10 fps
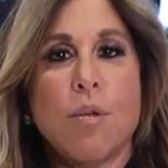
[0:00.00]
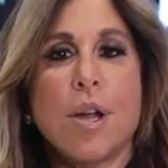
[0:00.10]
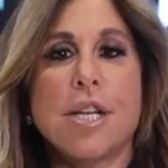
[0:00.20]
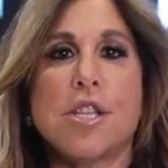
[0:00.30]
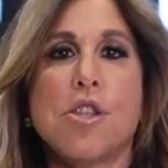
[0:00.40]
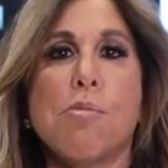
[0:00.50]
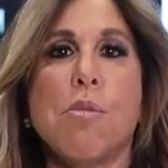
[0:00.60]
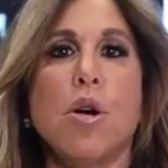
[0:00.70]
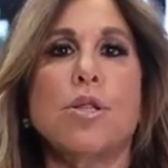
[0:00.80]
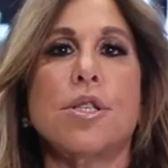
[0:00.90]
what is the
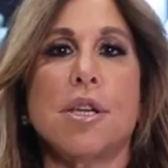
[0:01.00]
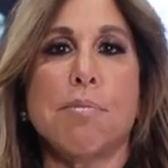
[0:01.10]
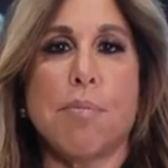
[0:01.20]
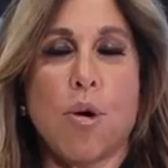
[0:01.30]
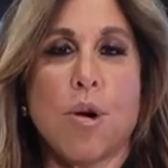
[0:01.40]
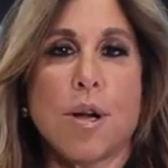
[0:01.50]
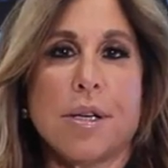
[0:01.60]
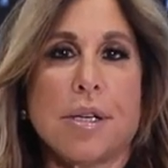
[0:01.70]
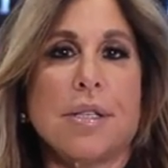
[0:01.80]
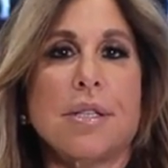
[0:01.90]
most
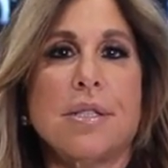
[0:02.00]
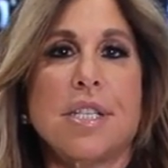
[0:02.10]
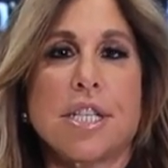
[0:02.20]
important